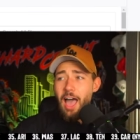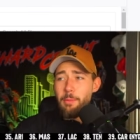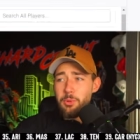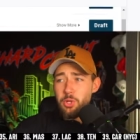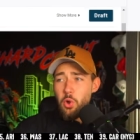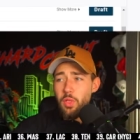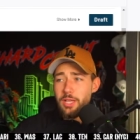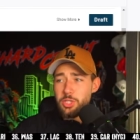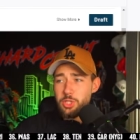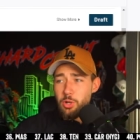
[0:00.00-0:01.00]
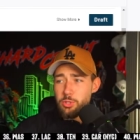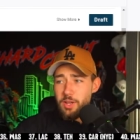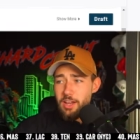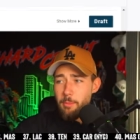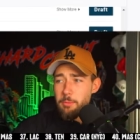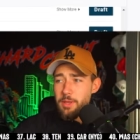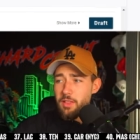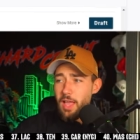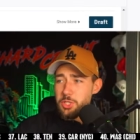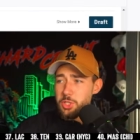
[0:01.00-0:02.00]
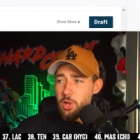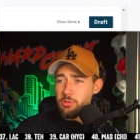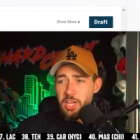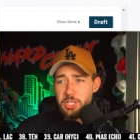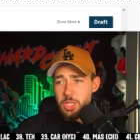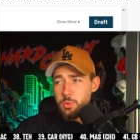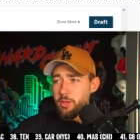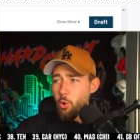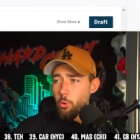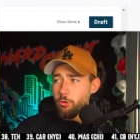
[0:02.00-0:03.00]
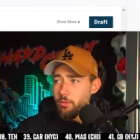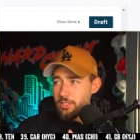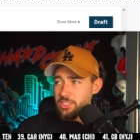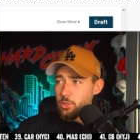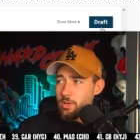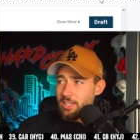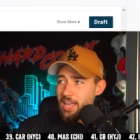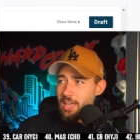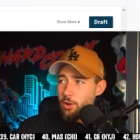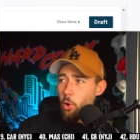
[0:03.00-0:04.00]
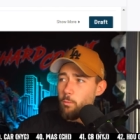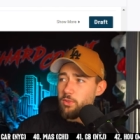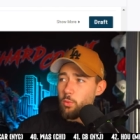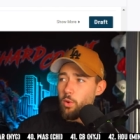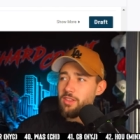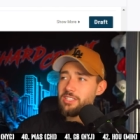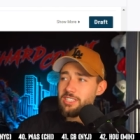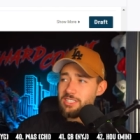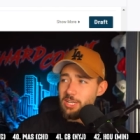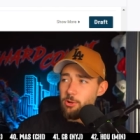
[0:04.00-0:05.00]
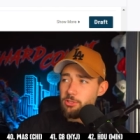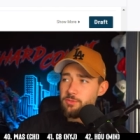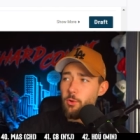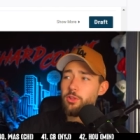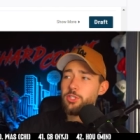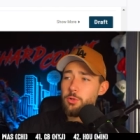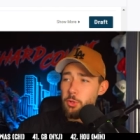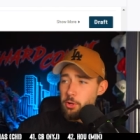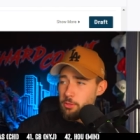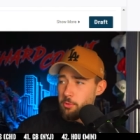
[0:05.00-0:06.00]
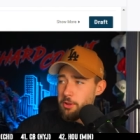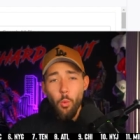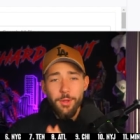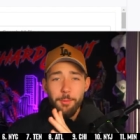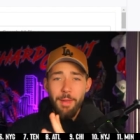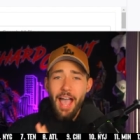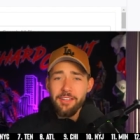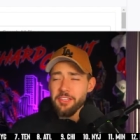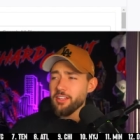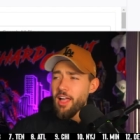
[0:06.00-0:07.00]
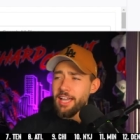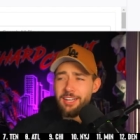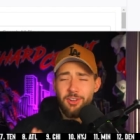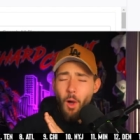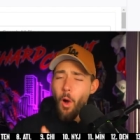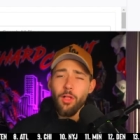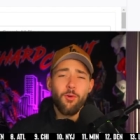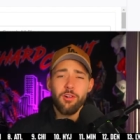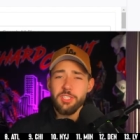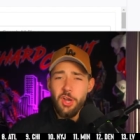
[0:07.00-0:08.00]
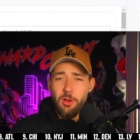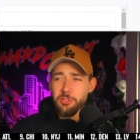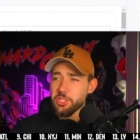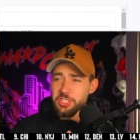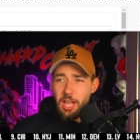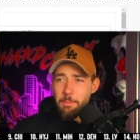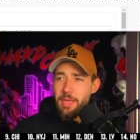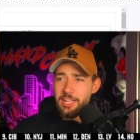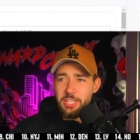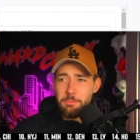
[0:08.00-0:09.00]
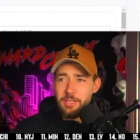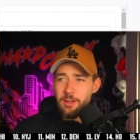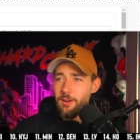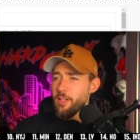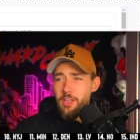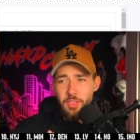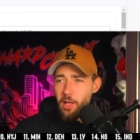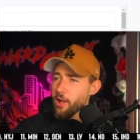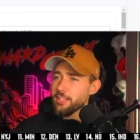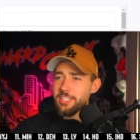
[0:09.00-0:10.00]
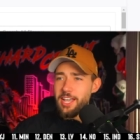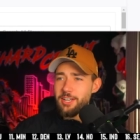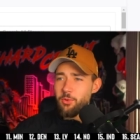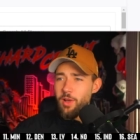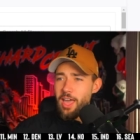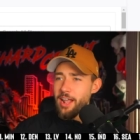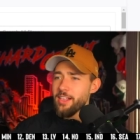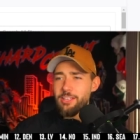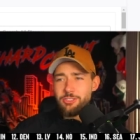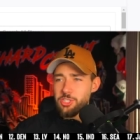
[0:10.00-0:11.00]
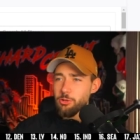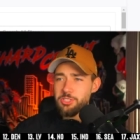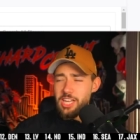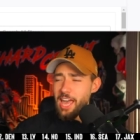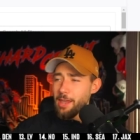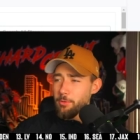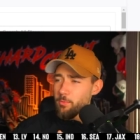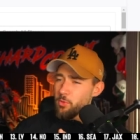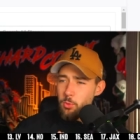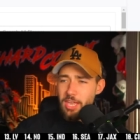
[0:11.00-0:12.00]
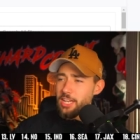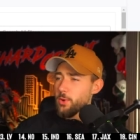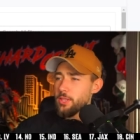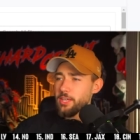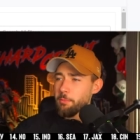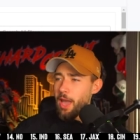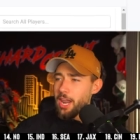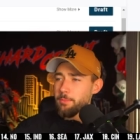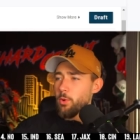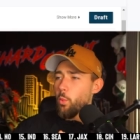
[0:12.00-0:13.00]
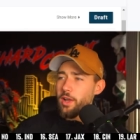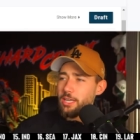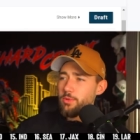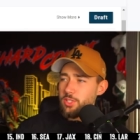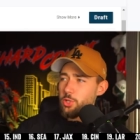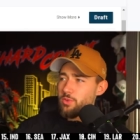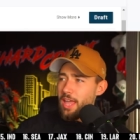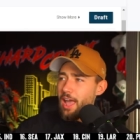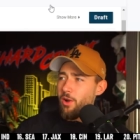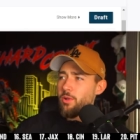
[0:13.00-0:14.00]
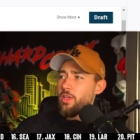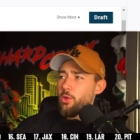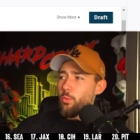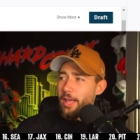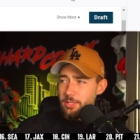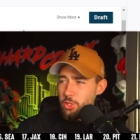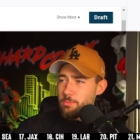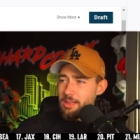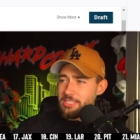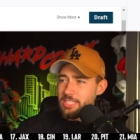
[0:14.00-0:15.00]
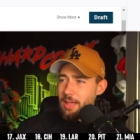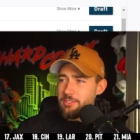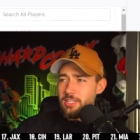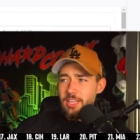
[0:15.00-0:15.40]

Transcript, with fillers: I'm going to go Elijah Jones right here. I'm going to pick Elijah Jones. I just went corner. Let's do it again, and hopefully one of these interiors fall to 233. We are back on the clock, and all of our interiors just got picked up here. They all got taken away. So sad, but can't do anything about it. But what can we do now? We got two picks left.